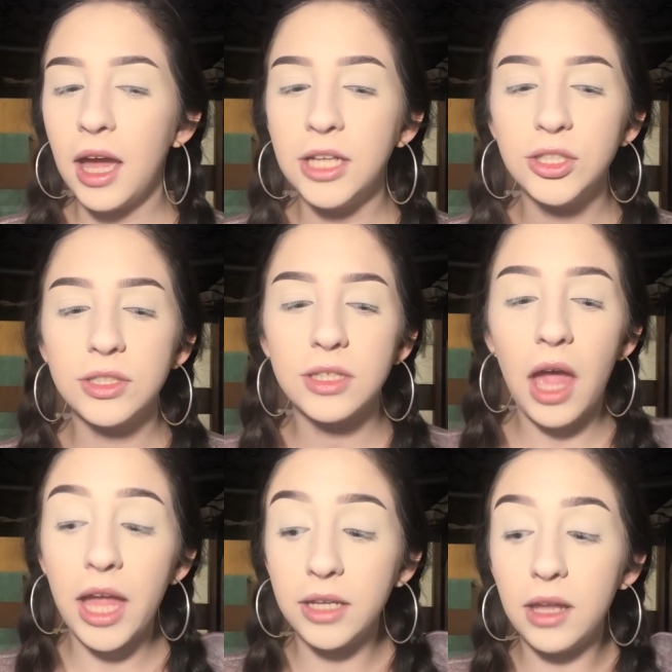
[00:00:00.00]
I just,
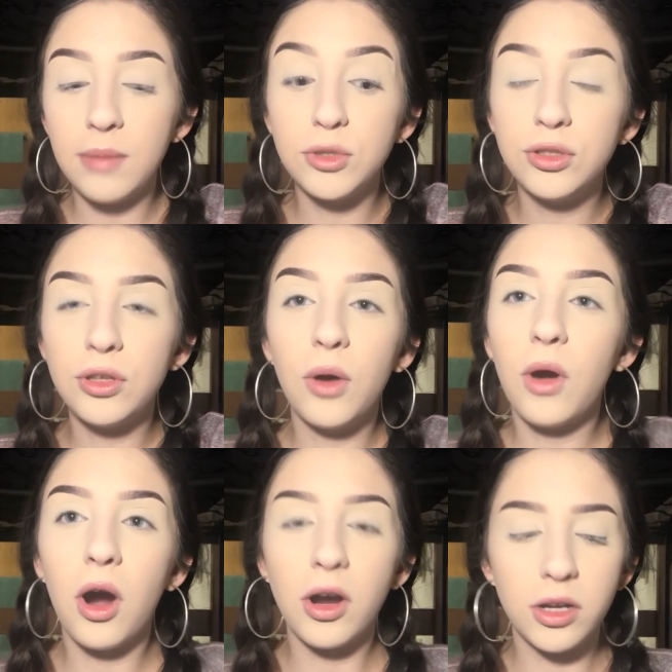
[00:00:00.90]
I am so
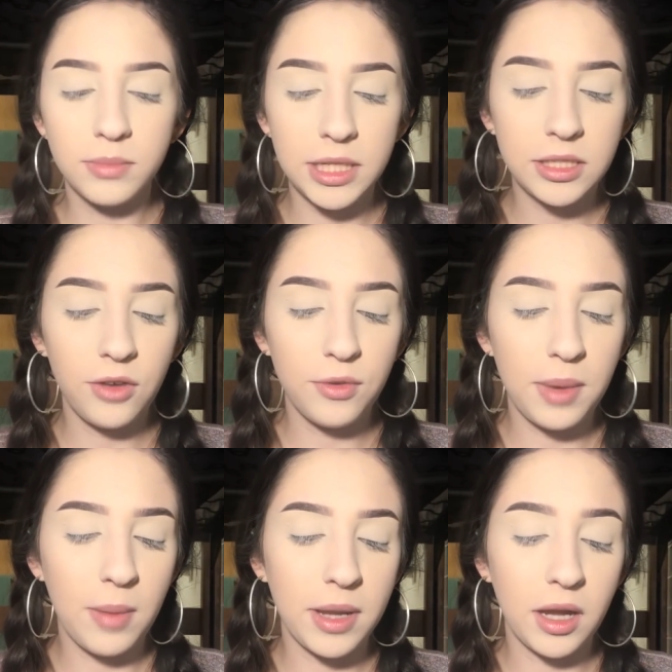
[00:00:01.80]
hard on myself
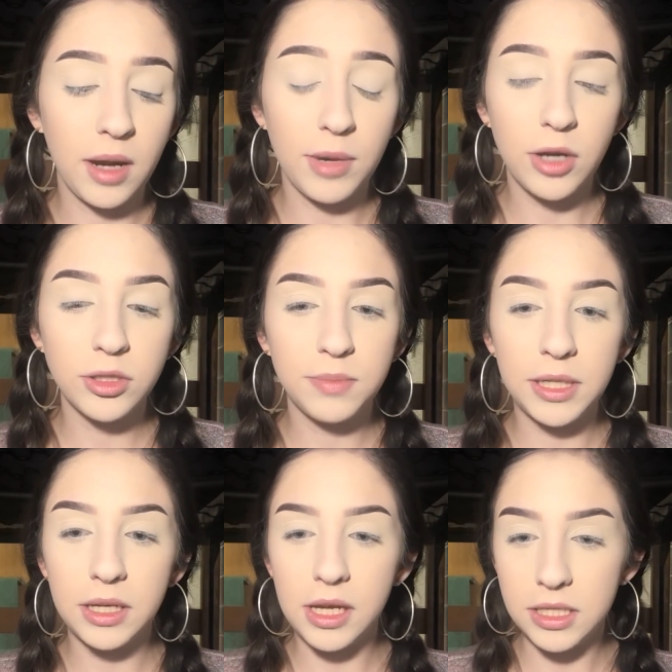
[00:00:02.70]
about my eyebrows
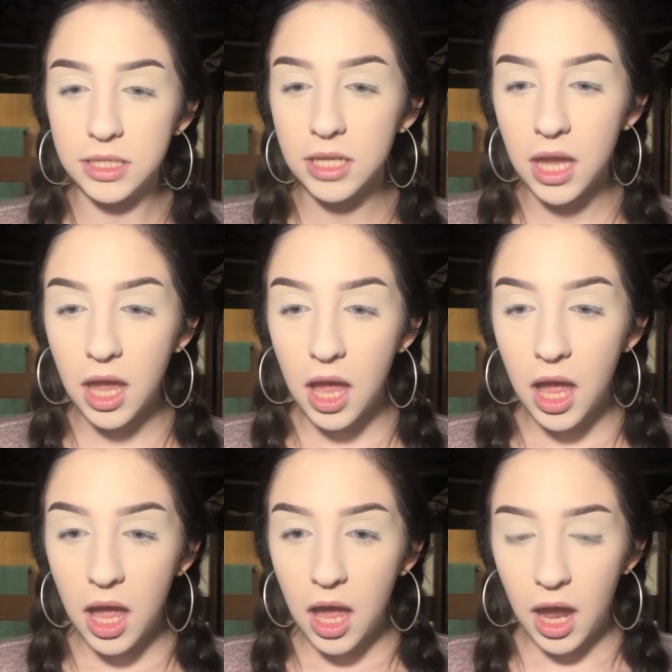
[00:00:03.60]
because
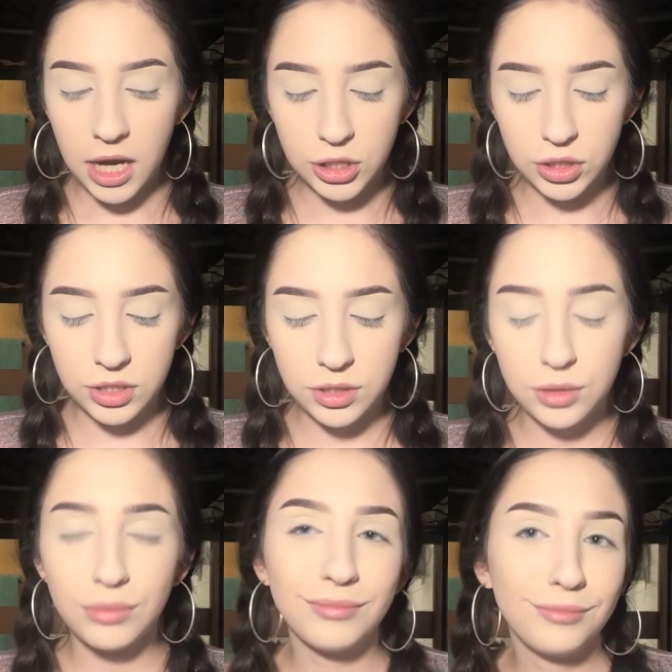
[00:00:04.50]
I just